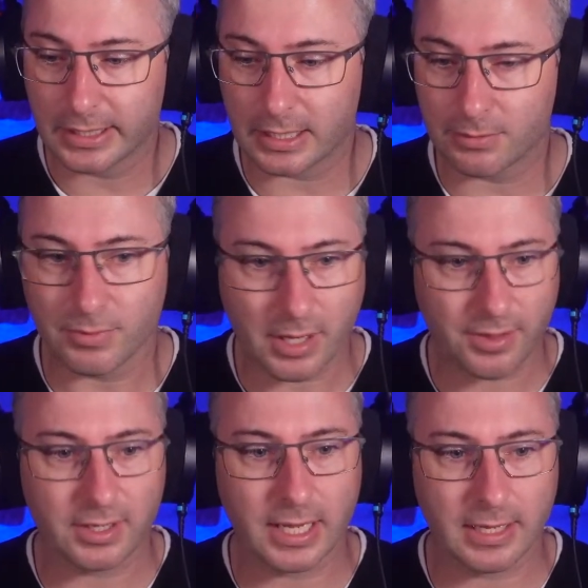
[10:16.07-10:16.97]
Rather
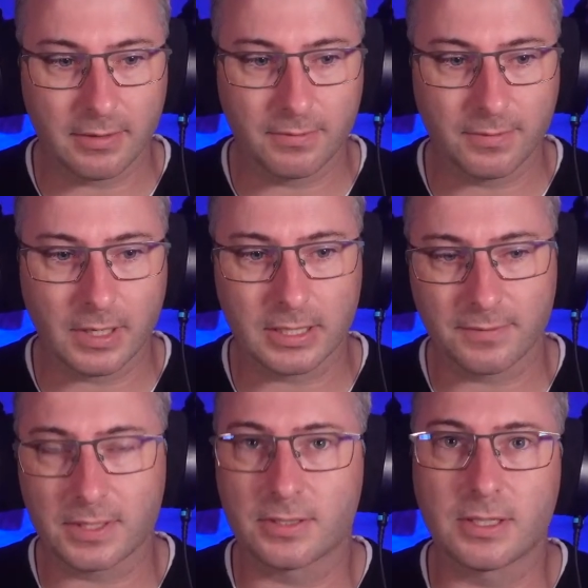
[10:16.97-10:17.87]
than have kind of
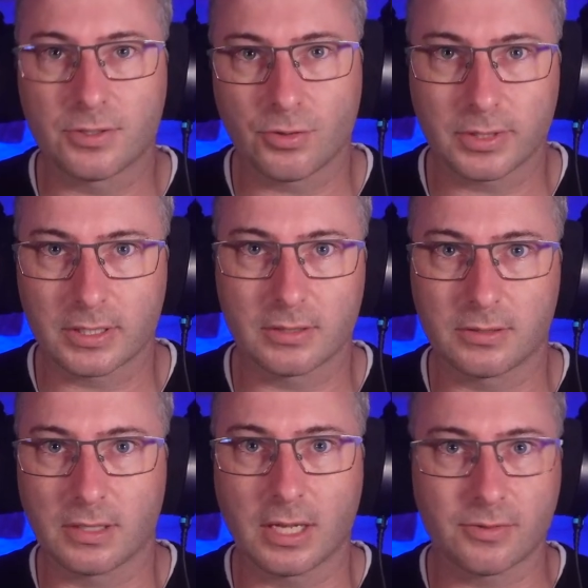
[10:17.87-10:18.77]
this disjointed
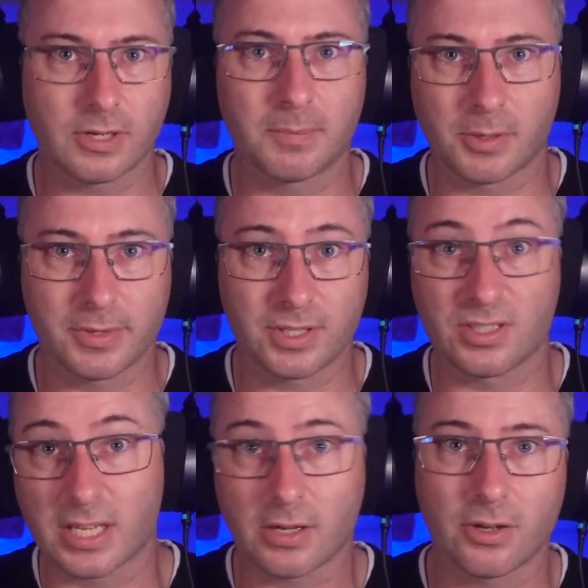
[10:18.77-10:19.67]
answer a couple of questions,
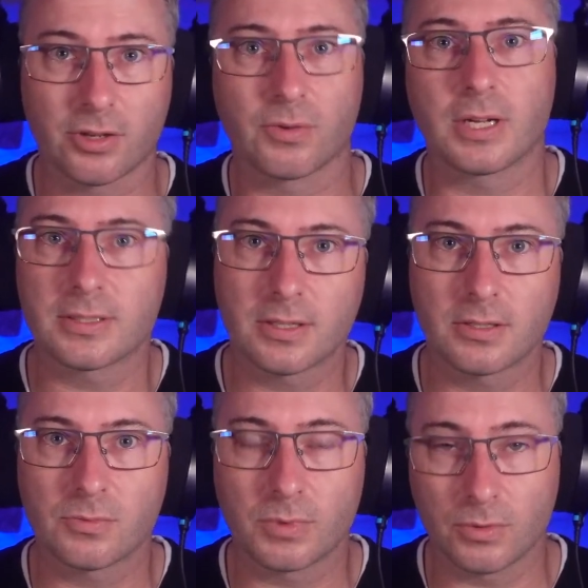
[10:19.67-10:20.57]
then go through
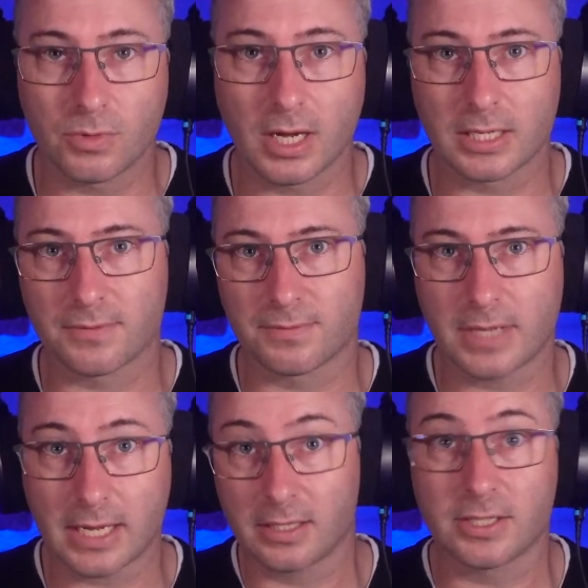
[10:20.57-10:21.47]
answers, we'll kind of
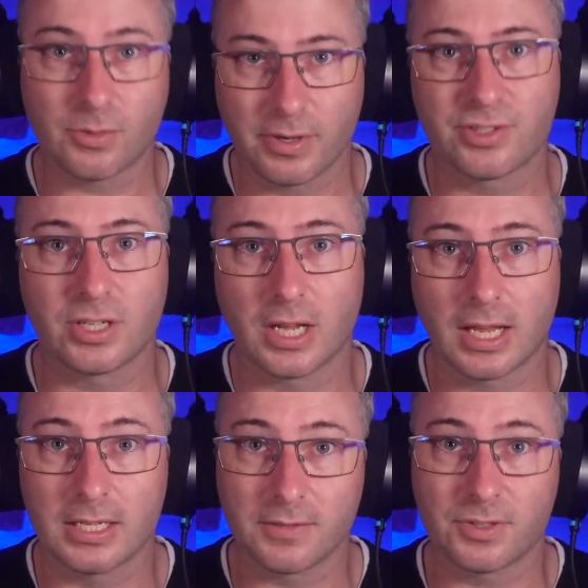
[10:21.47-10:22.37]
tackle each question
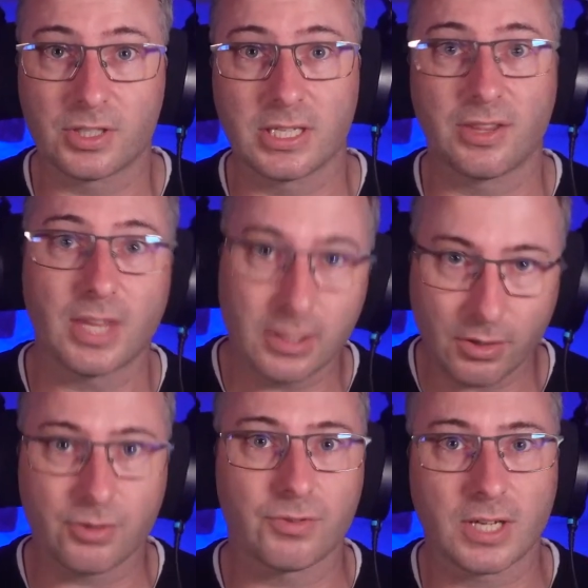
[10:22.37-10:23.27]
individually, then go
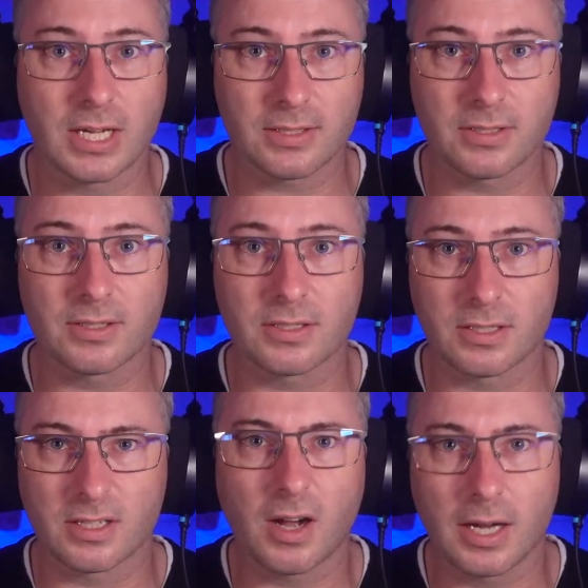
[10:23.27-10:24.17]
through the answers and
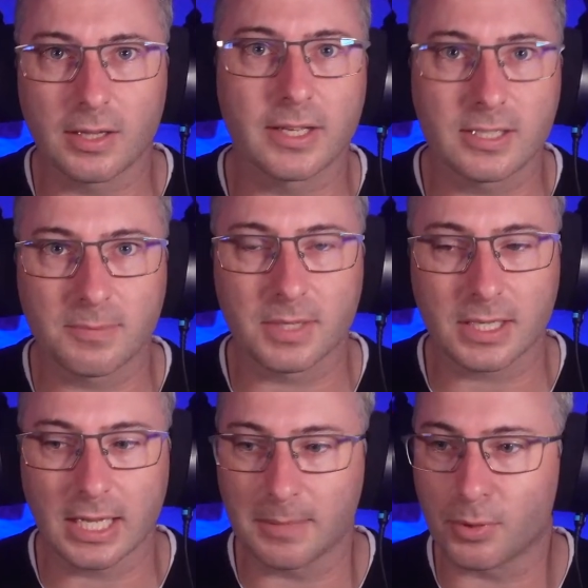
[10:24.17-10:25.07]
highlight some of the
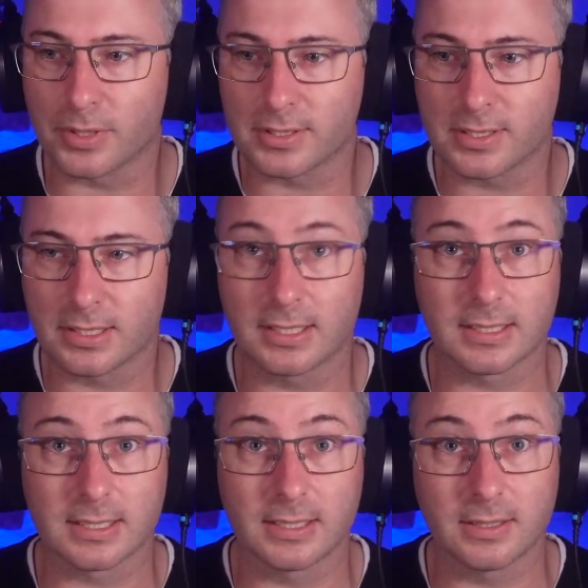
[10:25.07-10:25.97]
key points
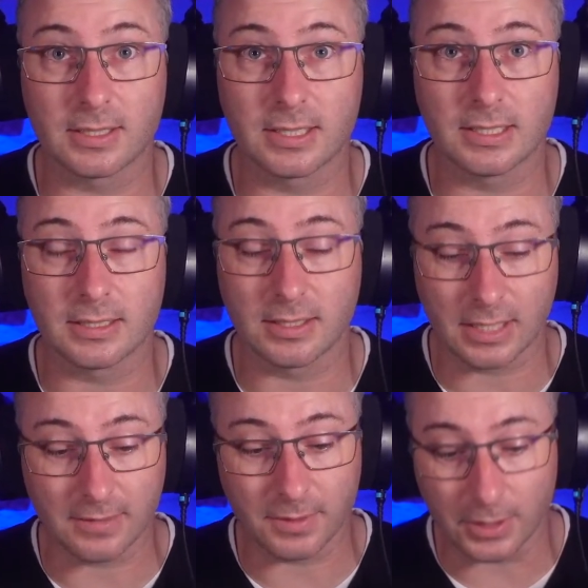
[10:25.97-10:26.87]
in
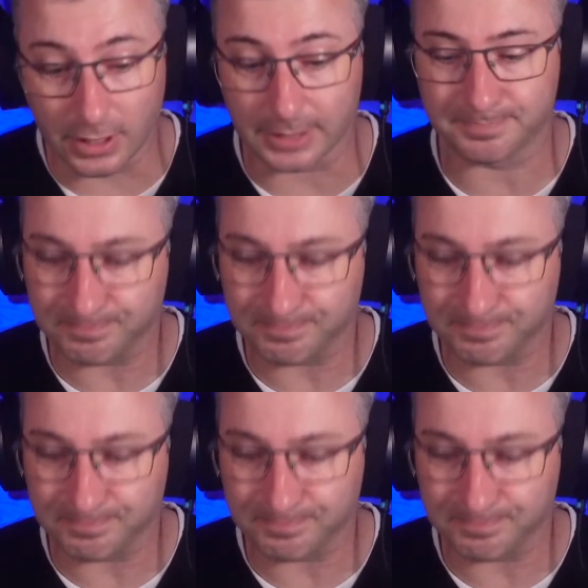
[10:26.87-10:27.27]
there for learning.